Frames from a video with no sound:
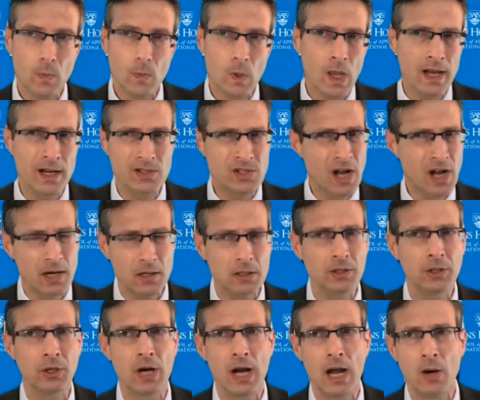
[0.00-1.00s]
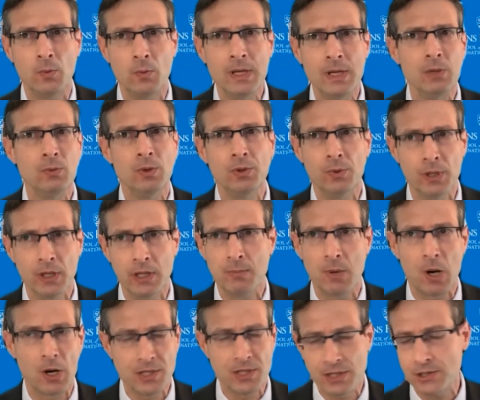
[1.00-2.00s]
it's not clear how we would really
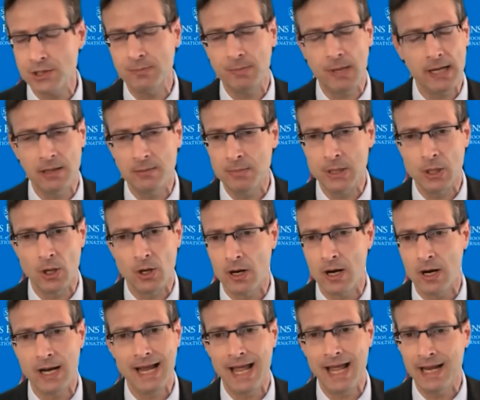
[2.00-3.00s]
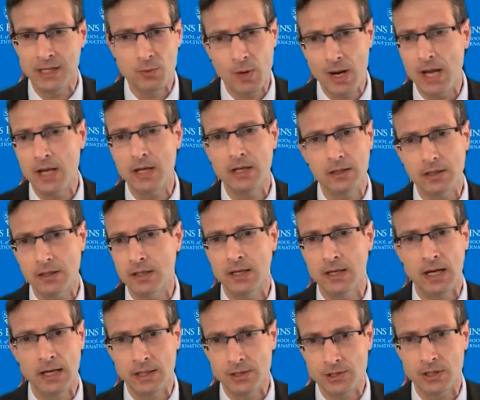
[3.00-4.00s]
participate in BRI anyway, in
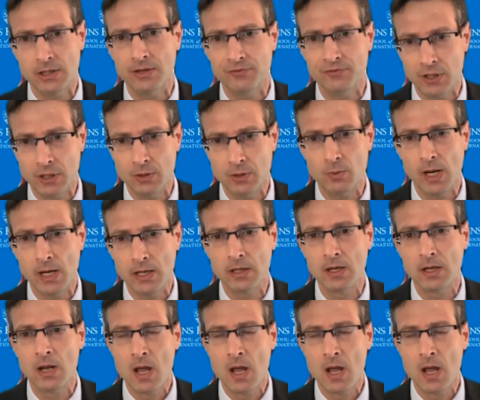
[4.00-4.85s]
any significant way.